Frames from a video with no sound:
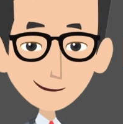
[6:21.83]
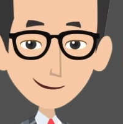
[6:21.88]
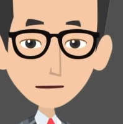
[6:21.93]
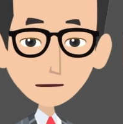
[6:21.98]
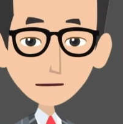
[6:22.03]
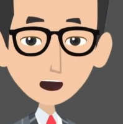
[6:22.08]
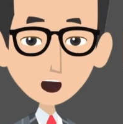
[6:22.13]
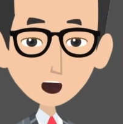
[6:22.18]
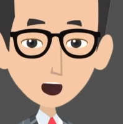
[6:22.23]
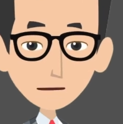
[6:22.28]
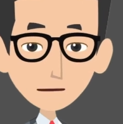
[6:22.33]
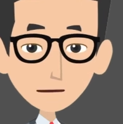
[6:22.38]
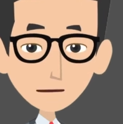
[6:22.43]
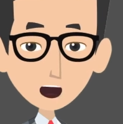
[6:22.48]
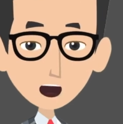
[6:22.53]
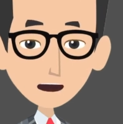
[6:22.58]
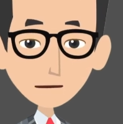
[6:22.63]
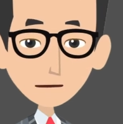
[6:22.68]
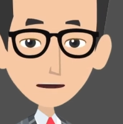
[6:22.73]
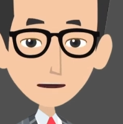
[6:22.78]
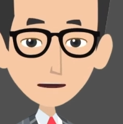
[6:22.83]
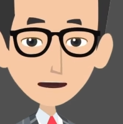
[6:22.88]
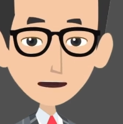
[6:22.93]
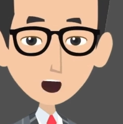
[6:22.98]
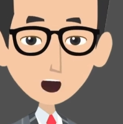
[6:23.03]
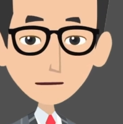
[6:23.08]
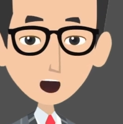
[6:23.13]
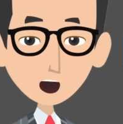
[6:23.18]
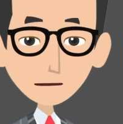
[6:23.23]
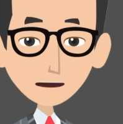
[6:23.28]
The next is
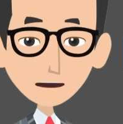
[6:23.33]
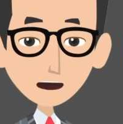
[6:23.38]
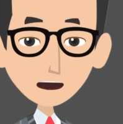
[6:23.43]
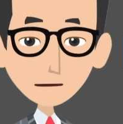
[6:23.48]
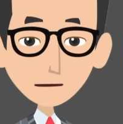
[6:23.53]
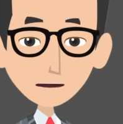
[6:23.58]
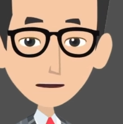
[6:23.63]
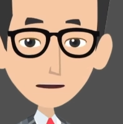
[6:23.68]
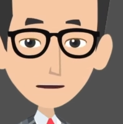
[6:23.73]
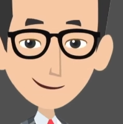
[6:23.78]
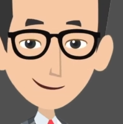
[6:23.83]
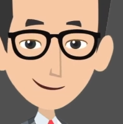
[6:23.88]
decomposition.